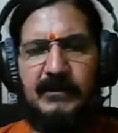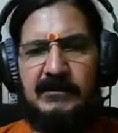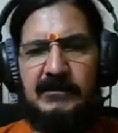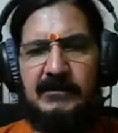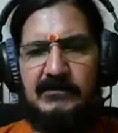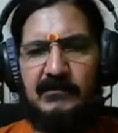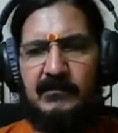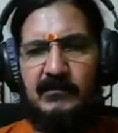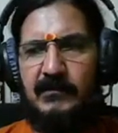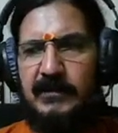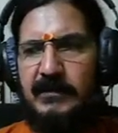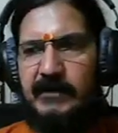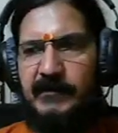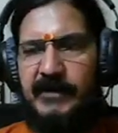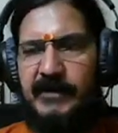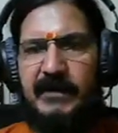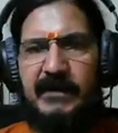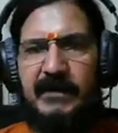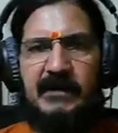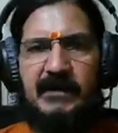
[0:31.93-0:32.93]
So
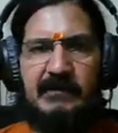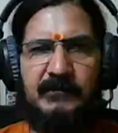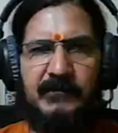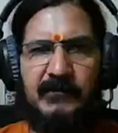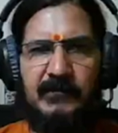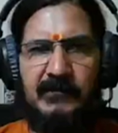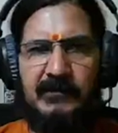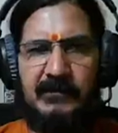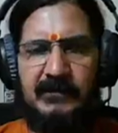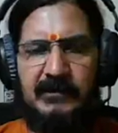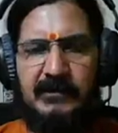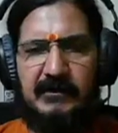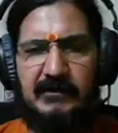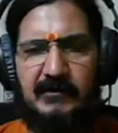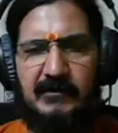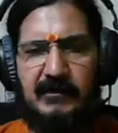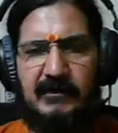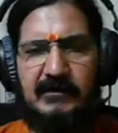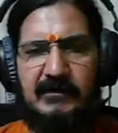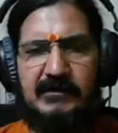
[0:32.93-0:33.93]
dependent upon
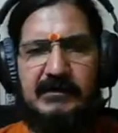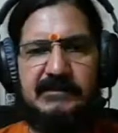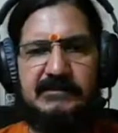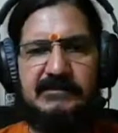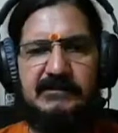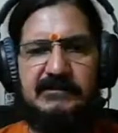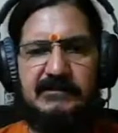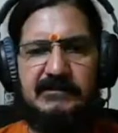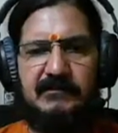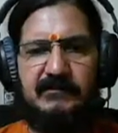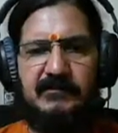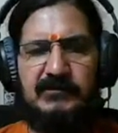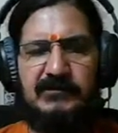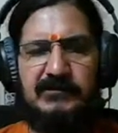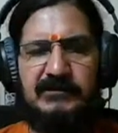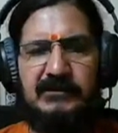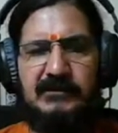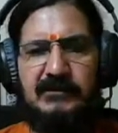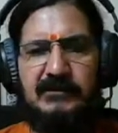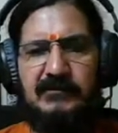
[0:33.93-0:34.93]
your Linux
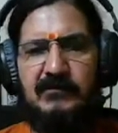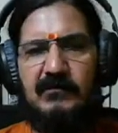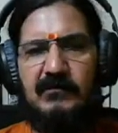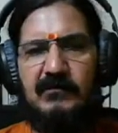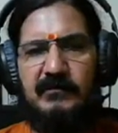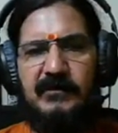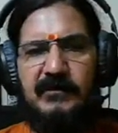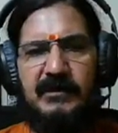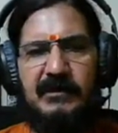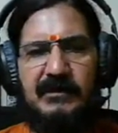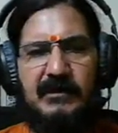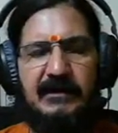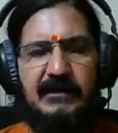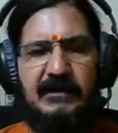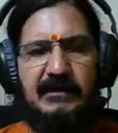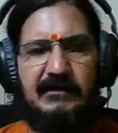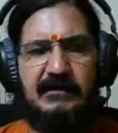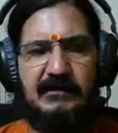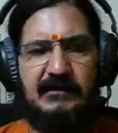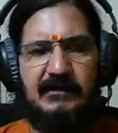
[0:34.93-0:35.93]
distribution, you could be
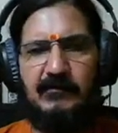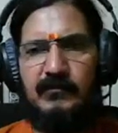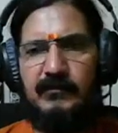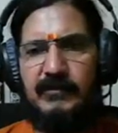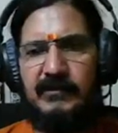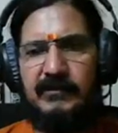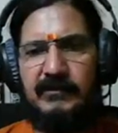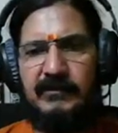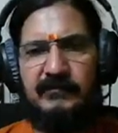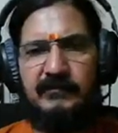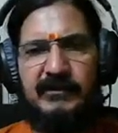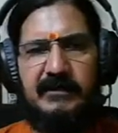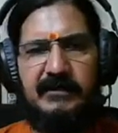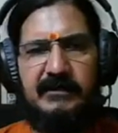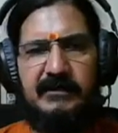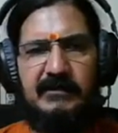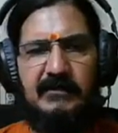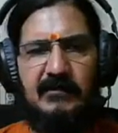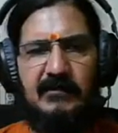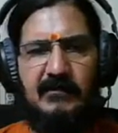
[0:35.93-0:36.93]
running a GNOME
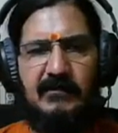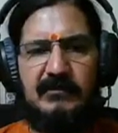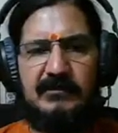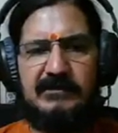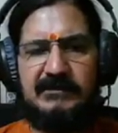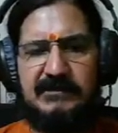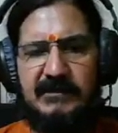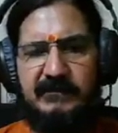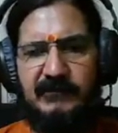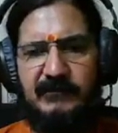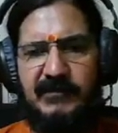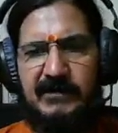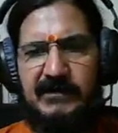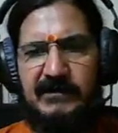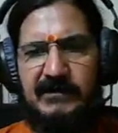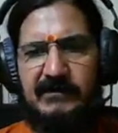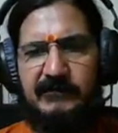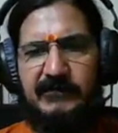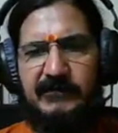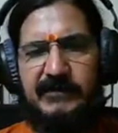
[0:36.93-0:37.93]
terminal or simple
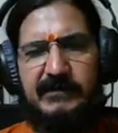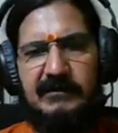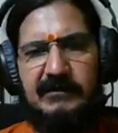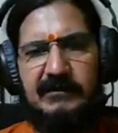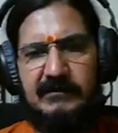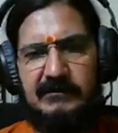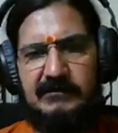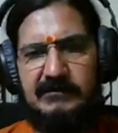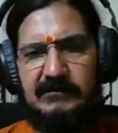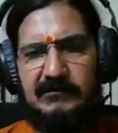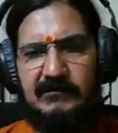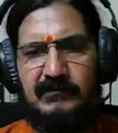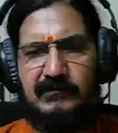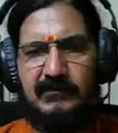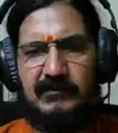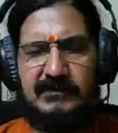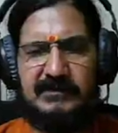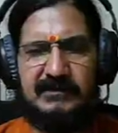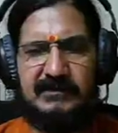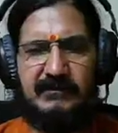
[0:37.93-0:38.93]
terminal console
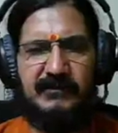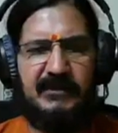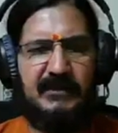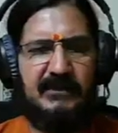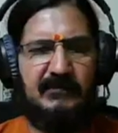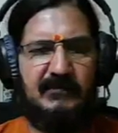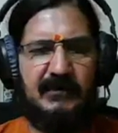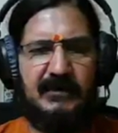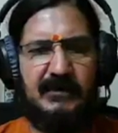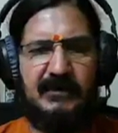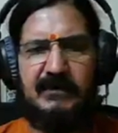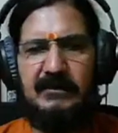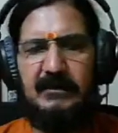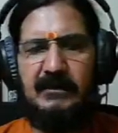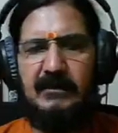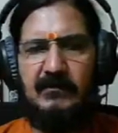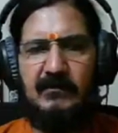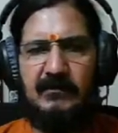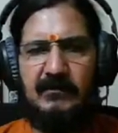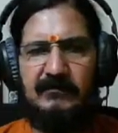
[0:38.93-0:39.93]
or something. You can
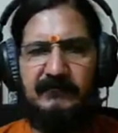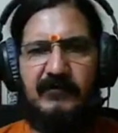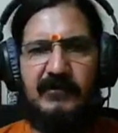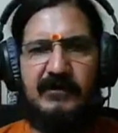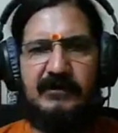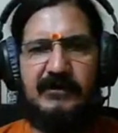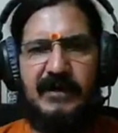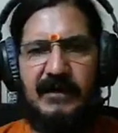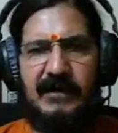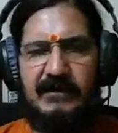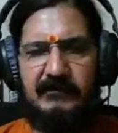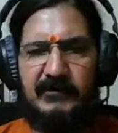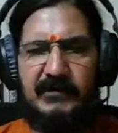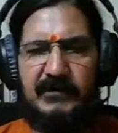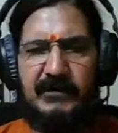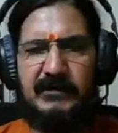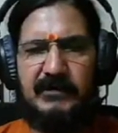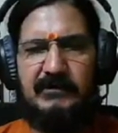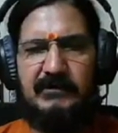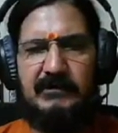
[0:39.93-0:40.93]
look for that
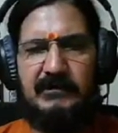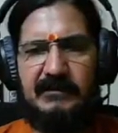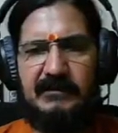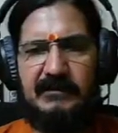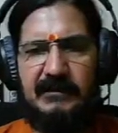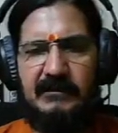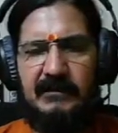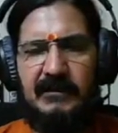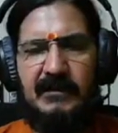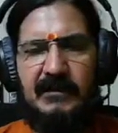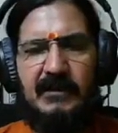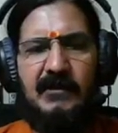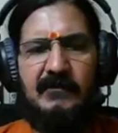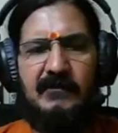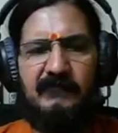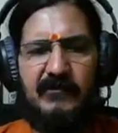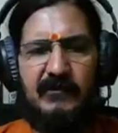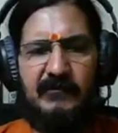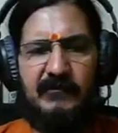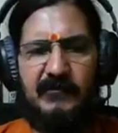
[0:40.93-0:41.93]
particular thing
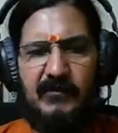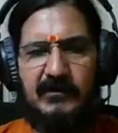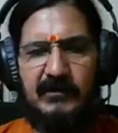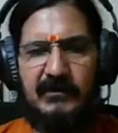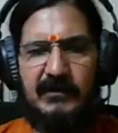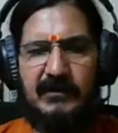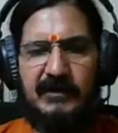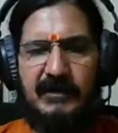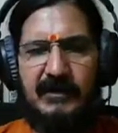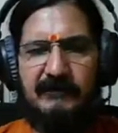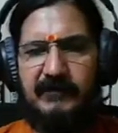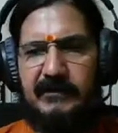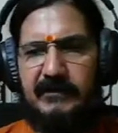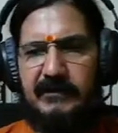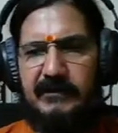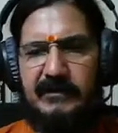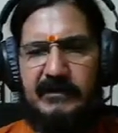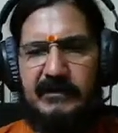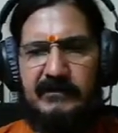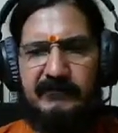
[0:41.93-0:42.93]
from your graphical
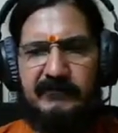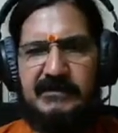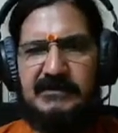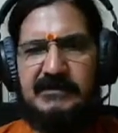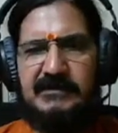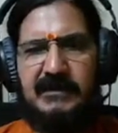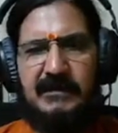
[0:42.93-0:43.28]
interface.